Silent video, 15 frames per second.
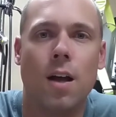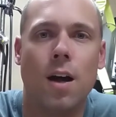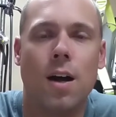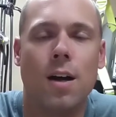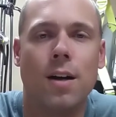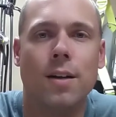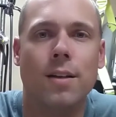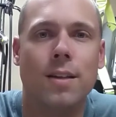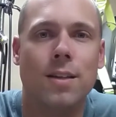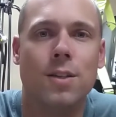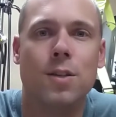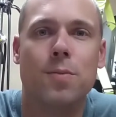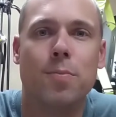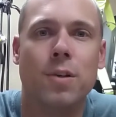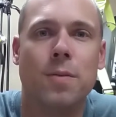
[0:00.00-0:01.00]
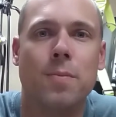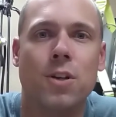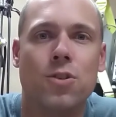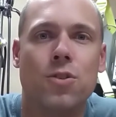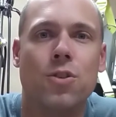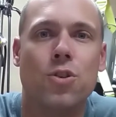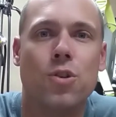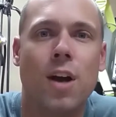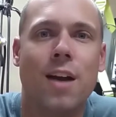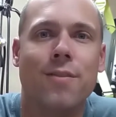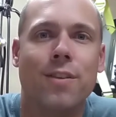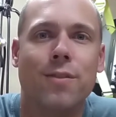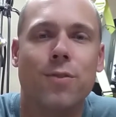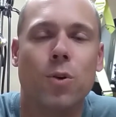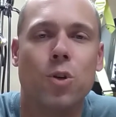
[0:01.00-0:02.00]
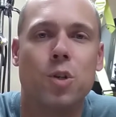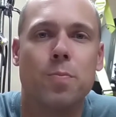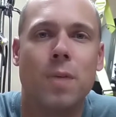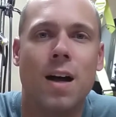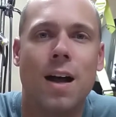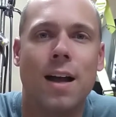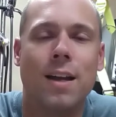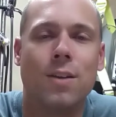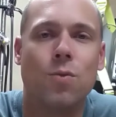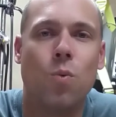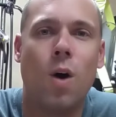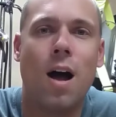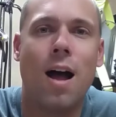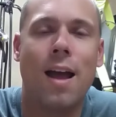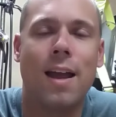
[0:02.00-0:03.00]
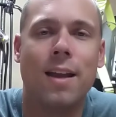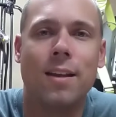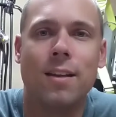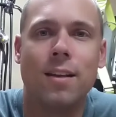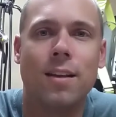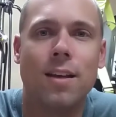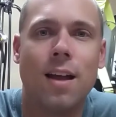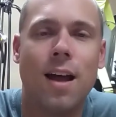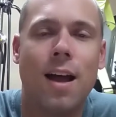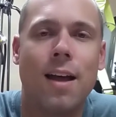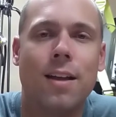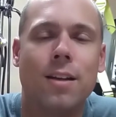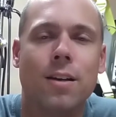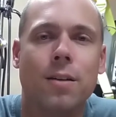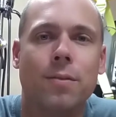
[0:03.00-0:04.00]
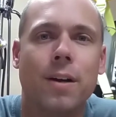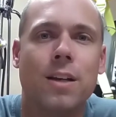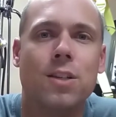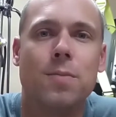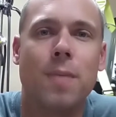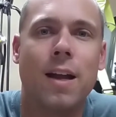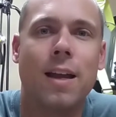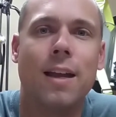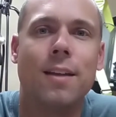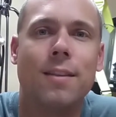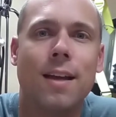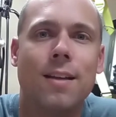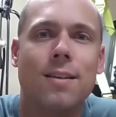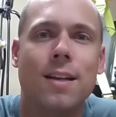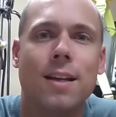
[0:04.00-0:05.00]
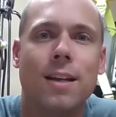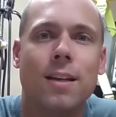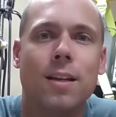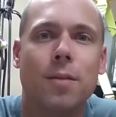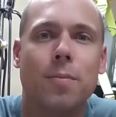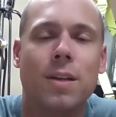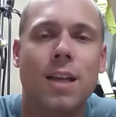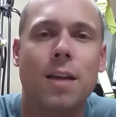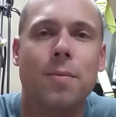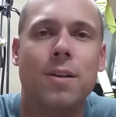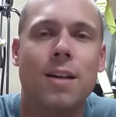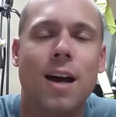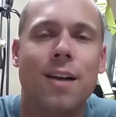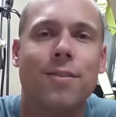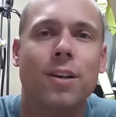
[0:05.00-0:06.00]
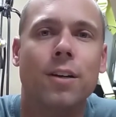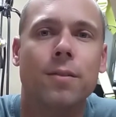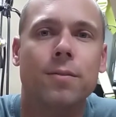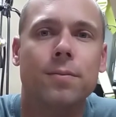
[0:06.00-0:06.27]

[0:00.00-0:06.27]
uh, is pretty much the driving force behind why I uh, raised my hand that day and became a diver.